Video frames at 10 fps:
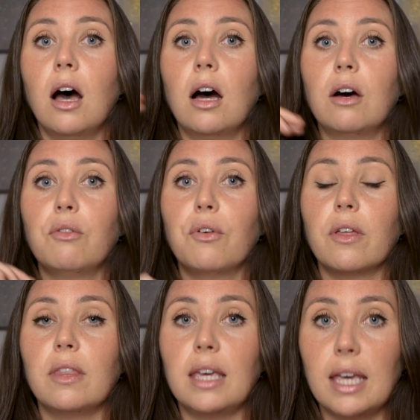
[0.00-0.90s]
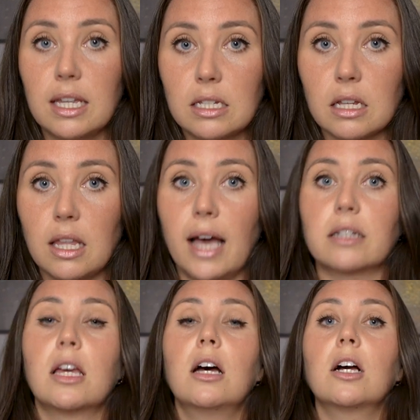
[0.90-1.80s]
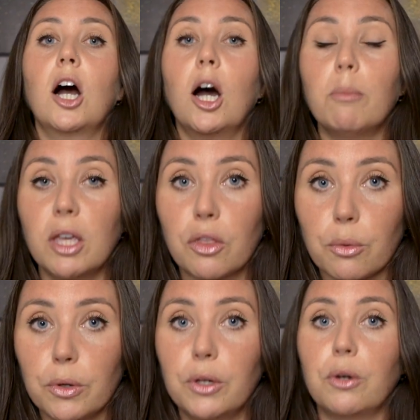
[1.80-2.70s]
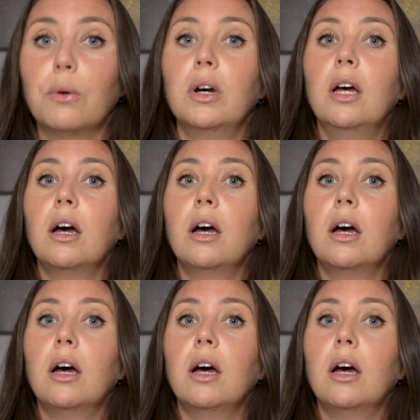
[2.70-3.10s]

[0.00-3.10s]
of the intellect coming through.